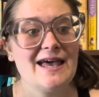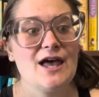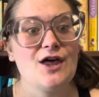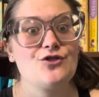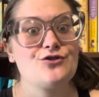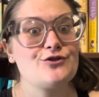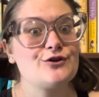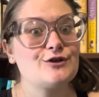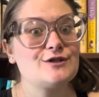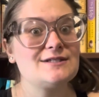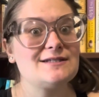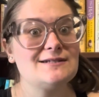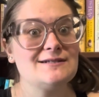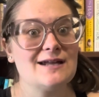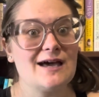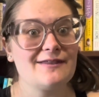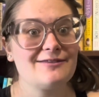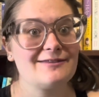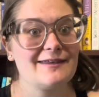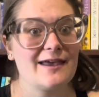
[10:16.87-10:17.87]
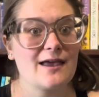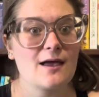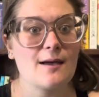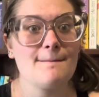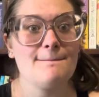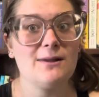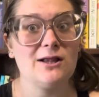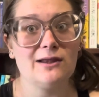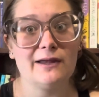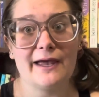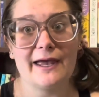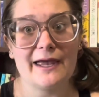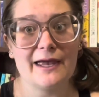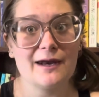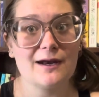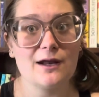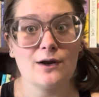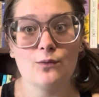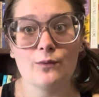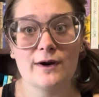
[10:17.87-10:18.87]
there's nothing plain
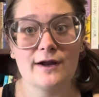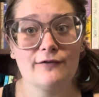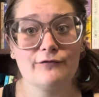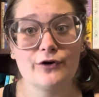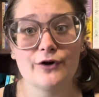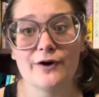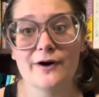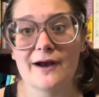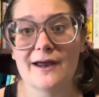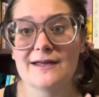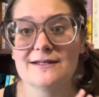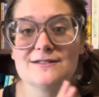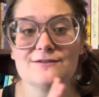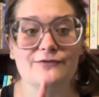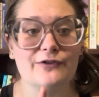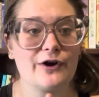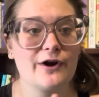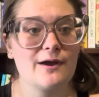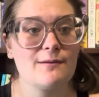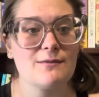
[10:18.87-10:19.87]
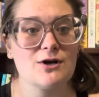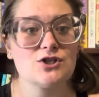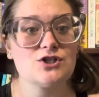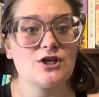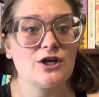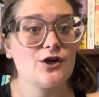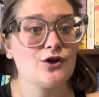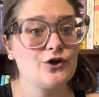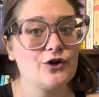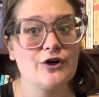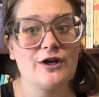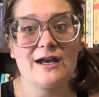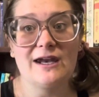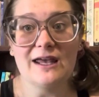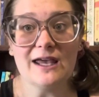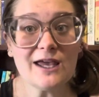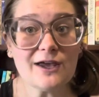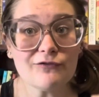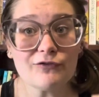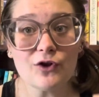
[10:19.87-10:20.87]
and whatever. It's very much like good and
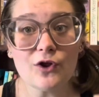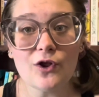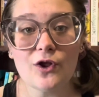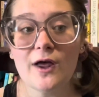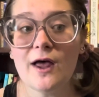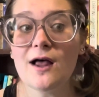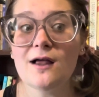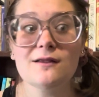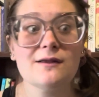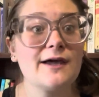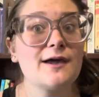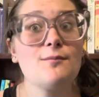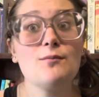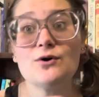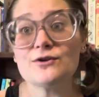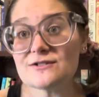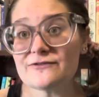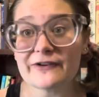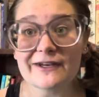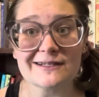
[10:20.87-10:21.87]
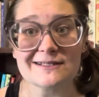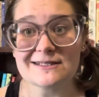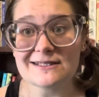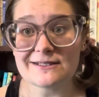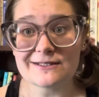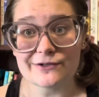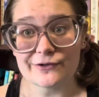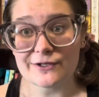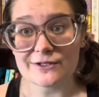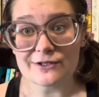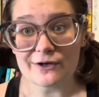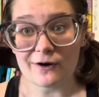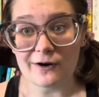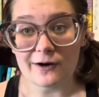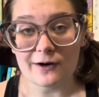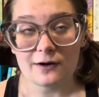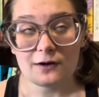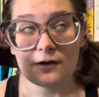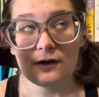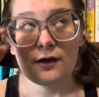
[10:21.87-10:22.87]
evil, like most fantasy series
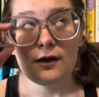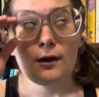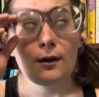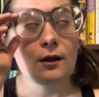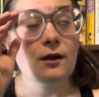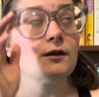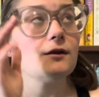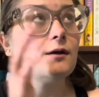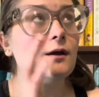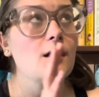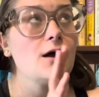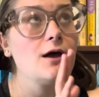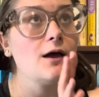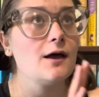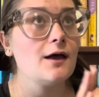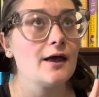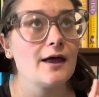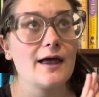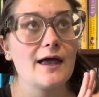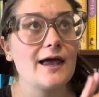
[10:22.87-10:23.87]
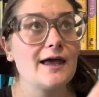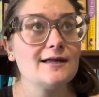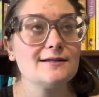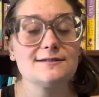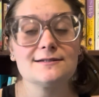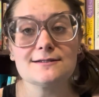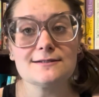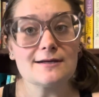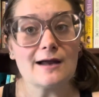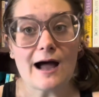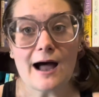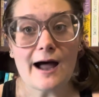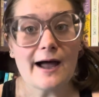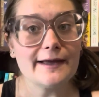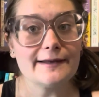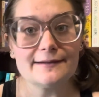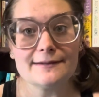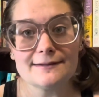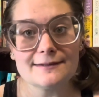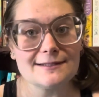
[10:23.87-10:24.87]
are. It's not,
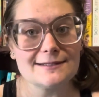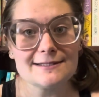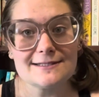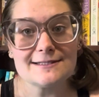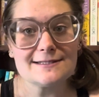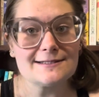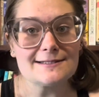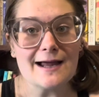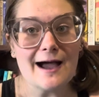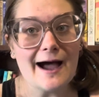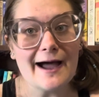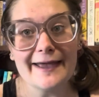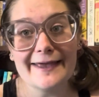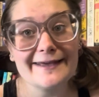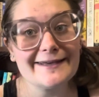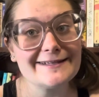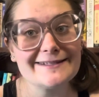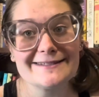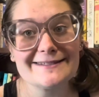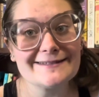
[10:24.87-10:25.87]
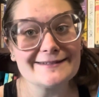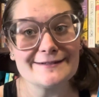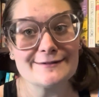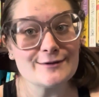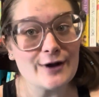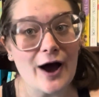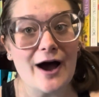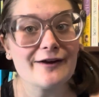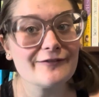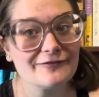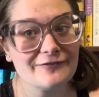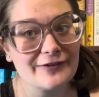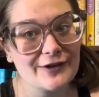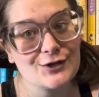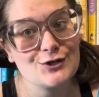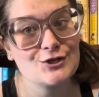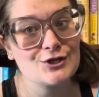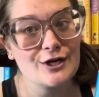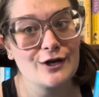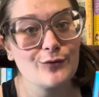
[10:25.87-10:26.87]
this is not his
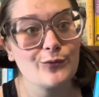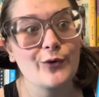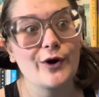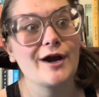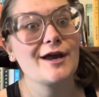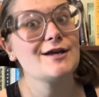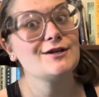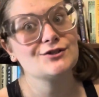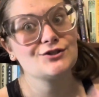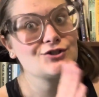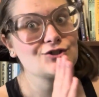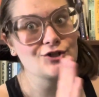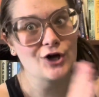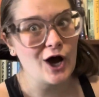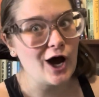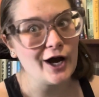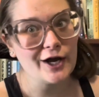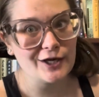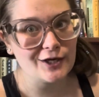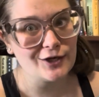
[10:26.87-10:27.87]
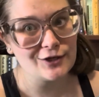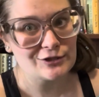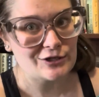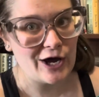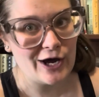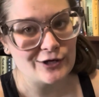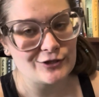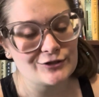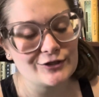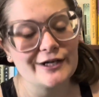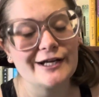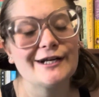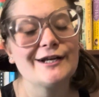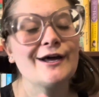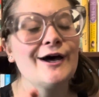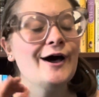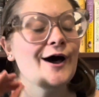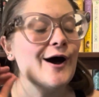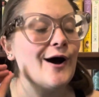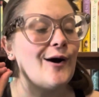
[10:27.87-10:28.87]
nonfiction where he's talking doctrine
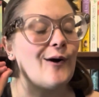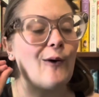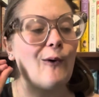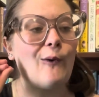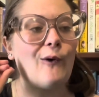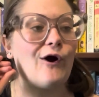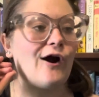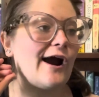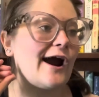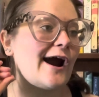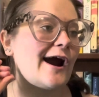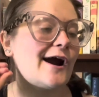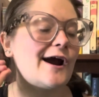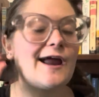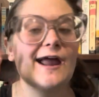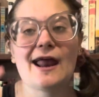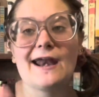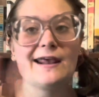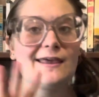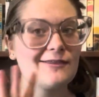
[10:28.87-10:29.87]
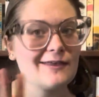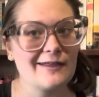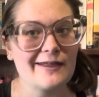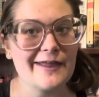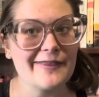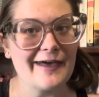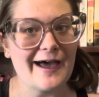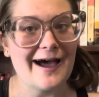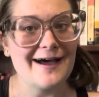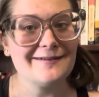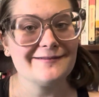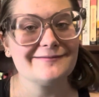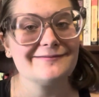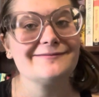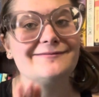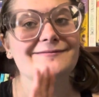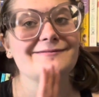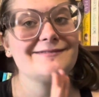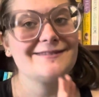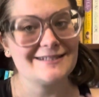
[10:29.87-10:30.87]
or anything like that.
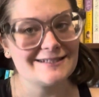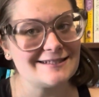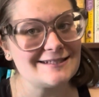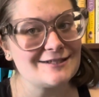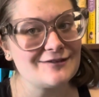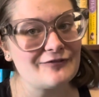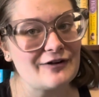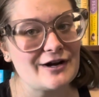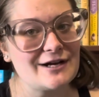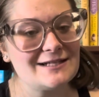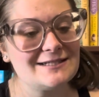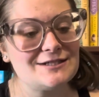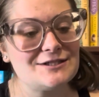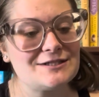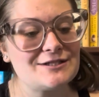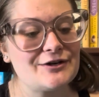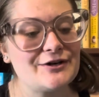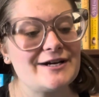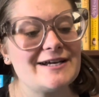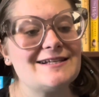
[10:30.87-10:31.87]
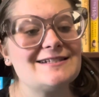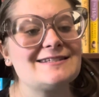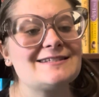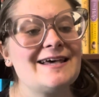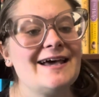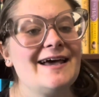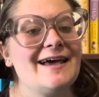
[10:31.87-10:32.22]
This is a fantasy series,